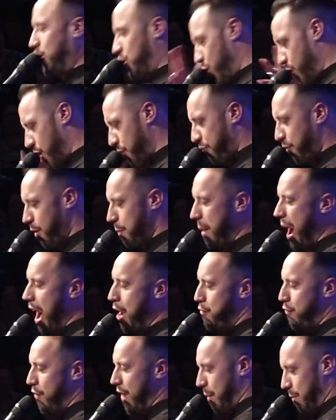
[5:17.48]
Do it for my
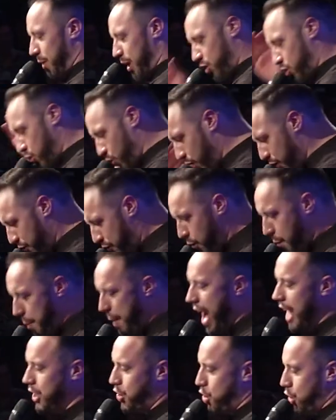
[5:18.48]
family. Do it for
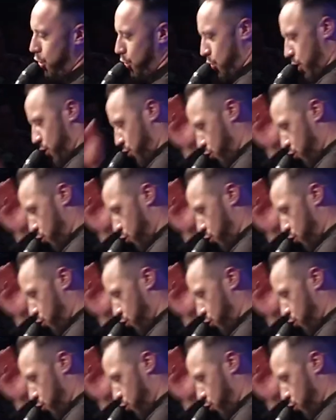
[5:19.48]
my children.